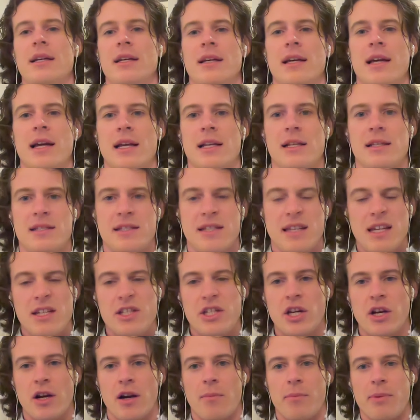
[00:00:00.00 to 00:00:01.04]
and
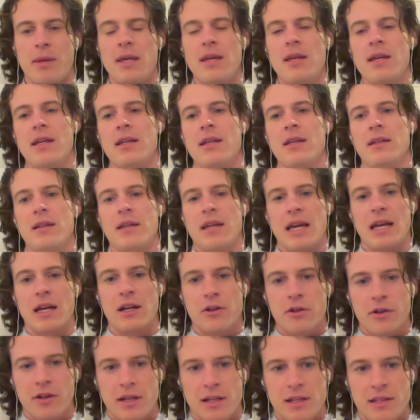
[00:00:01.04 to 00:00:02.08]
CGRP
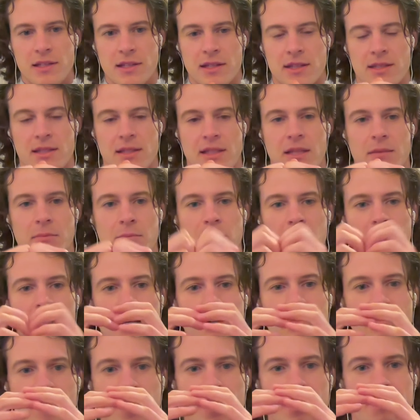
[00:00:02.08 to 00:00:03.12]
increases the
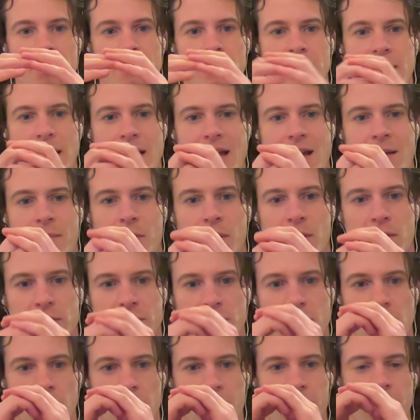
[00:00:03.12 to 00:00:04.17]
blood vessel diameter.
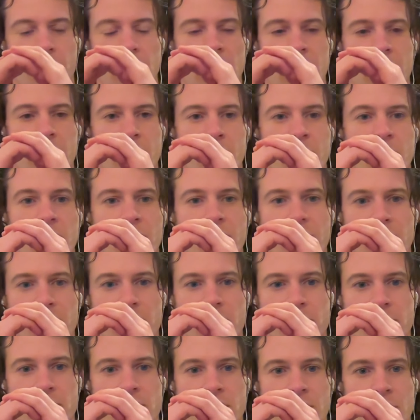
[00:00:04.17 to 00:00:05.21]
So if the blood
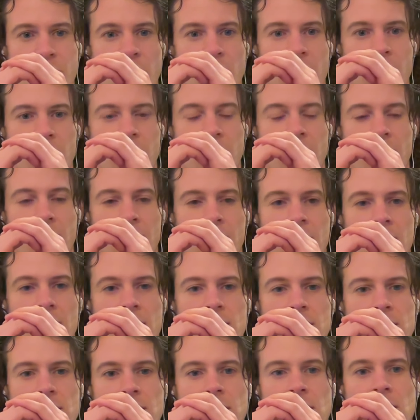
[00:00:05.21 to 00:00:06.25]
vessels in your brain are like
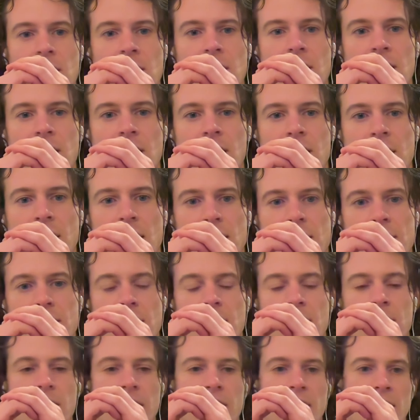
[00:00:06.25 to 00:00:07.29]
this, then
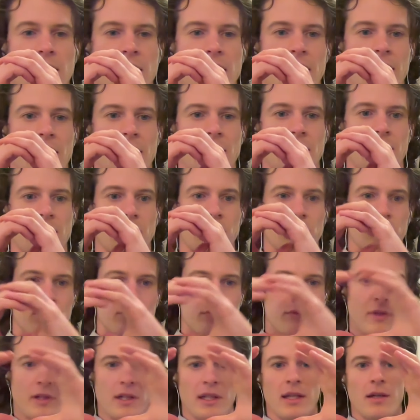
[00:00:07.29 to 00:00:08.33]
suddenly they can
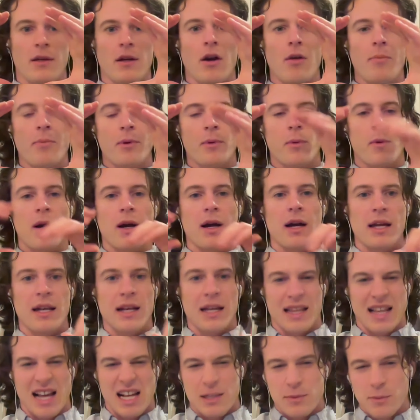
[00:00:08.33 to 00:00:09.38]
really open
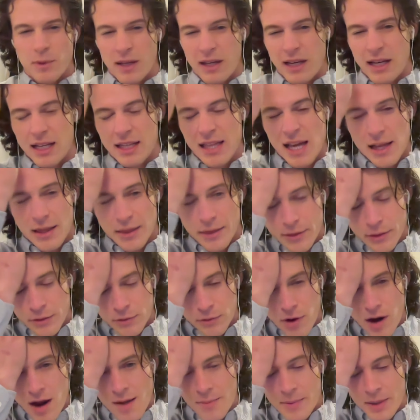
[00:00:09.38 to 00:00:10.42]
wide, and that's why you get that
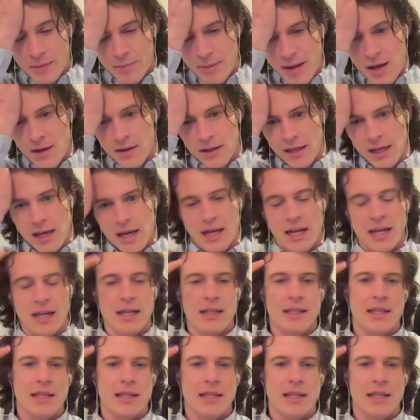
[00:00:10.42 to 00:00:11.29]
throbbing, pounding headache